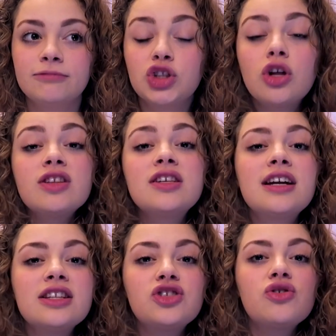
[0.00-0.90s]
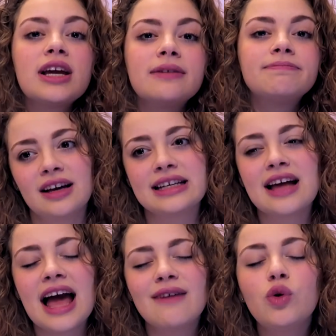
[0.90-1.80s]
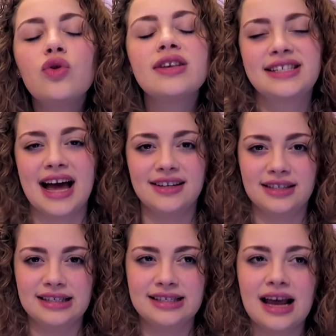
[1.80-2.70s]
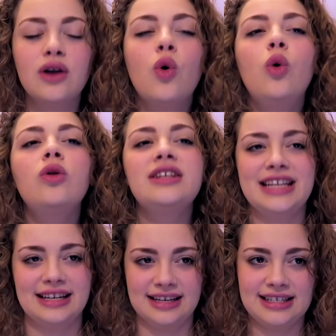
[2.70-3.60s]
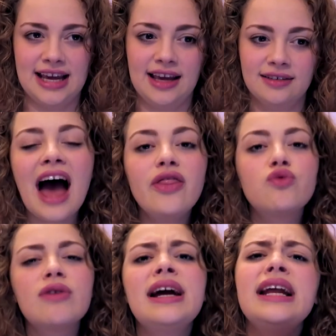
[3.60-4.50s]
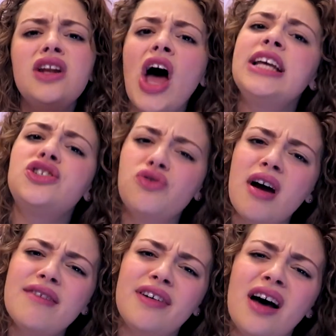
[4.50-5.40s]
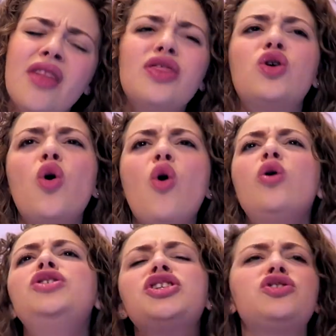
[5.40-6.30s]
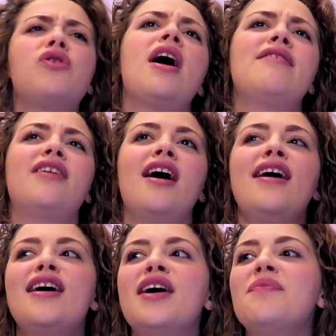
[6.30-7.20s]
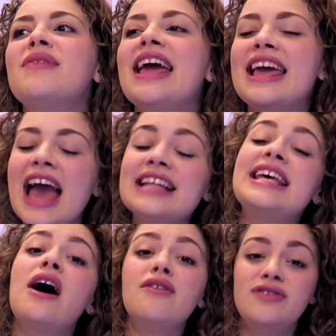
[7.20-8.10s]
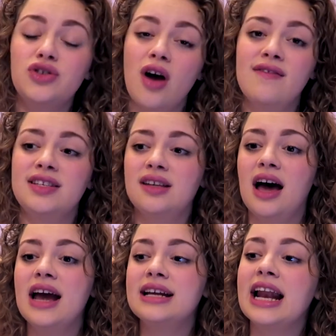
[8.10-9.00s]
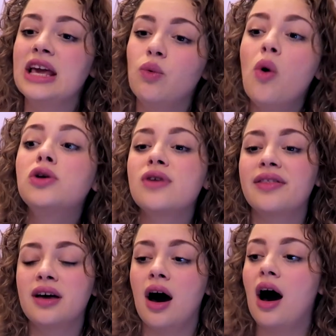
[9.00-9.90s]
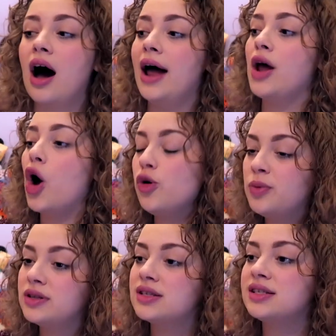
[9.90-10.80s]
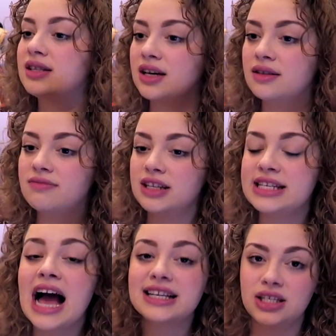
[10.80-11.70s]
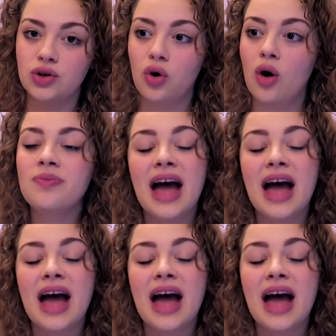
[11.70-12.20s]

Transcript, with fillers: Just on the side of the street because I have all the standards and all the dignity. And the really nice driver, the gorgeous driver, he gets out of the driver's side and he walks around the car and opens the, the taxi door